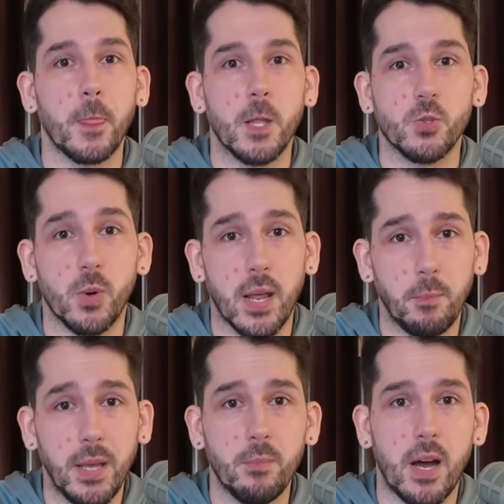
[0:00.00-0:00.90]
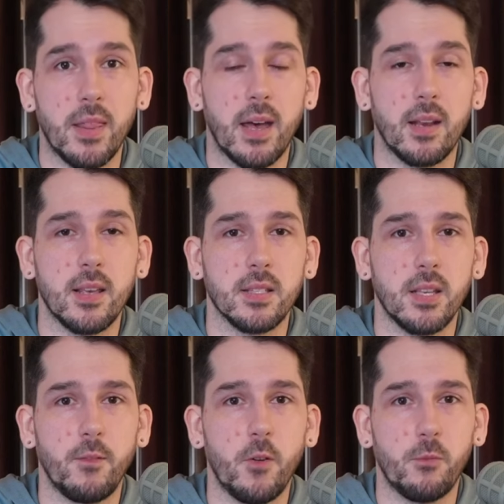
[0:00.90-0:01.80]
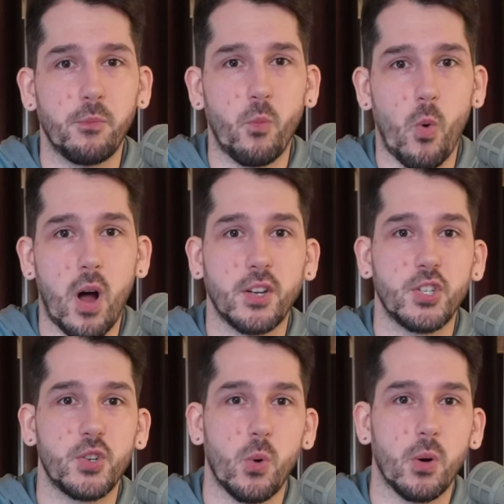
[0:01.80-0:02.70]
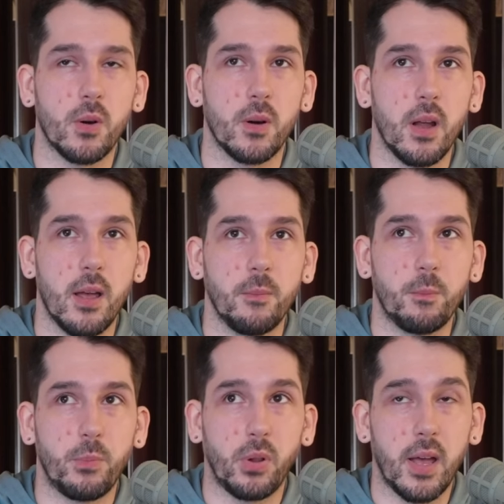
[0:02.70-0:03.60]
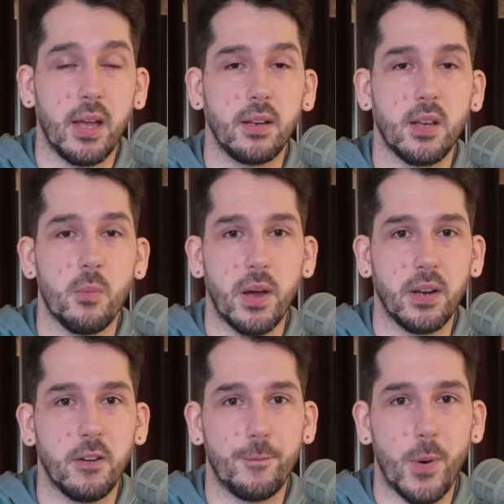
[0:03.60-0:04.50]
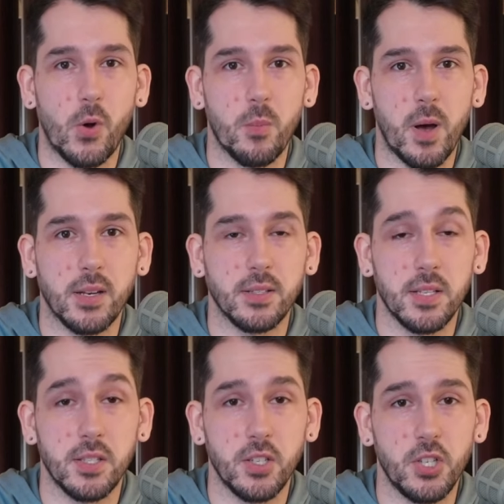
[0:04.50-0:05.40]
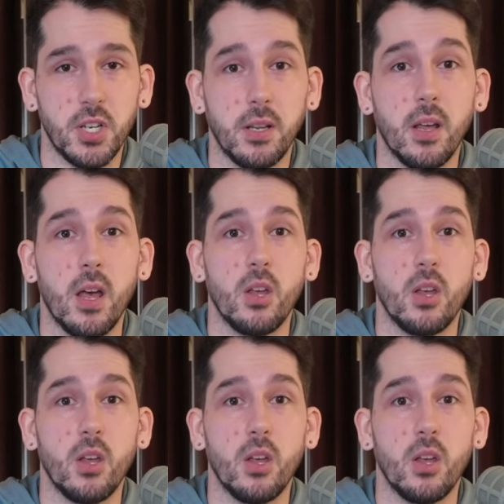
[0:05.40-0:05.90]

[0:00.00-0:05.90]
So what I mean by that is if you've watched or played competitive Pokemon TCG,